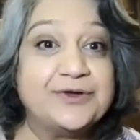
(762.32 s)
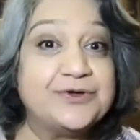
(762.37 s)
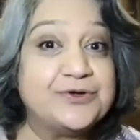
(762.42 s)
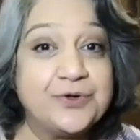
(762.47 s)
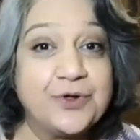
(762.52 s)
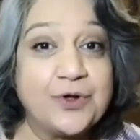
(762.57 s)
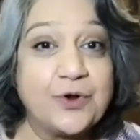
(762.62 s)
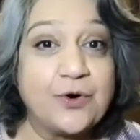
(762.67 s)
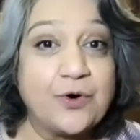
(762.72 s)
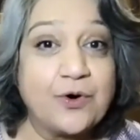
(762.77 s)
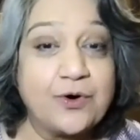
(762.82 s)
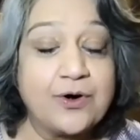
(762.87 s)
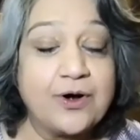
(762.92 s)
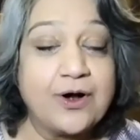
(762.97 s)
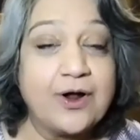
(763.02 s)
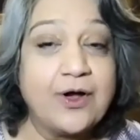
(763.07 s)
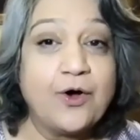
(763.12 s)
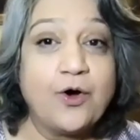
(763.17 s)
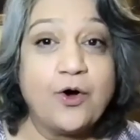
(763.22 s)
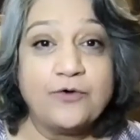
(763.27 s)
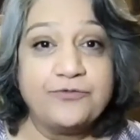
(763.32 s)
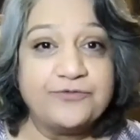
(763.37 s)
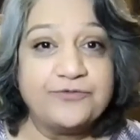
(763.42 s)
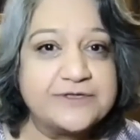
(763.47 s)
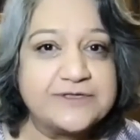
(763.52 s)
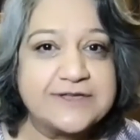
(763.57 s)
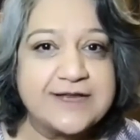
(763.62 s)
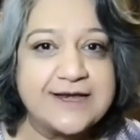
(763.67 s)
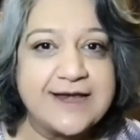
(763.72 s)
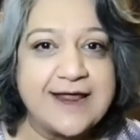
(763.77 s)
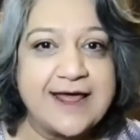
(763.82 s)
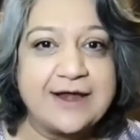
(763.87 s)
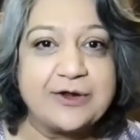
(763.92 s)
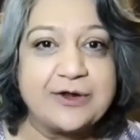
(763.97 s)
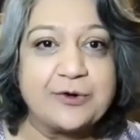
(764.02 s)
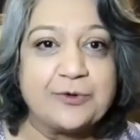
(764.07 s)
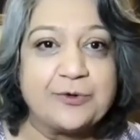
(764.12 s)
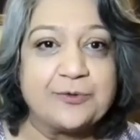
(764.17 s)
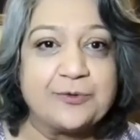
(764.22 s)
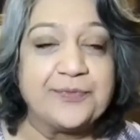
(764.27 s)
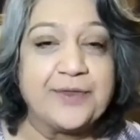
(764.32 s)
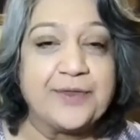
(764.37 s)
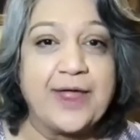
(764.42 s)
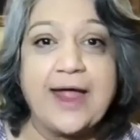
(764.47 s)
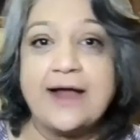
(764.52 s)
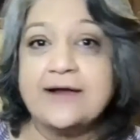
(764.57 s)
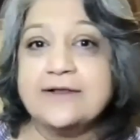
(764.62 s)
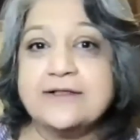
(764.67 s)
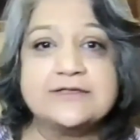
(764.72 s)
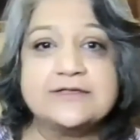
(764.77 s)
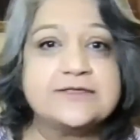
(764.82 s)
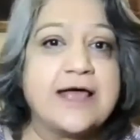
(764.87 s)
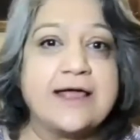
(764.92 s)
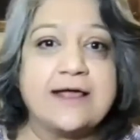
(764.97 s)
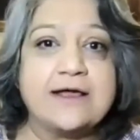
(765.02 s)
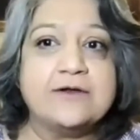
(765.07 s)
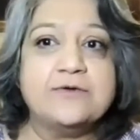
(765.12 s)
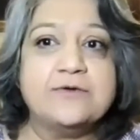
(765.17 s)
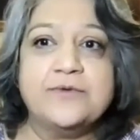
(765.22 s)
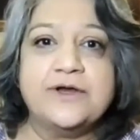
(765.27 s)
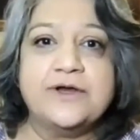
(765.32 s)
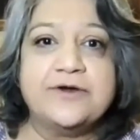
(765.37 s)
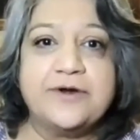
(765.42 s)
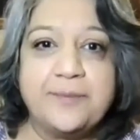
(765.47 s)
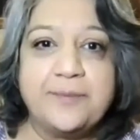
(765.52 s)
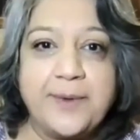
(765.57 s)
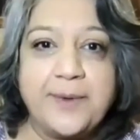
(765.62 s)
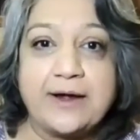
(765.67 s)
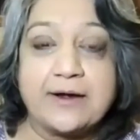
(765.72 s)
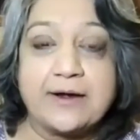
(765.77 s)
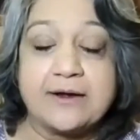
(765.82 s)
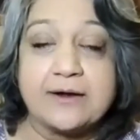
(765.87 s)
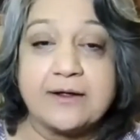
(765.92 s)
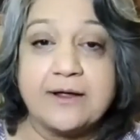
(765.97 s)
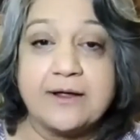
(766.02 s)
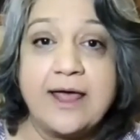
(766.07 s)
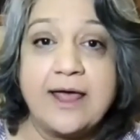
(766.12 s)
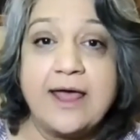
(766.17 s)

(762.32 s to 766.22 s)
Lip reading: to your office scenario, and the cycle will repeat.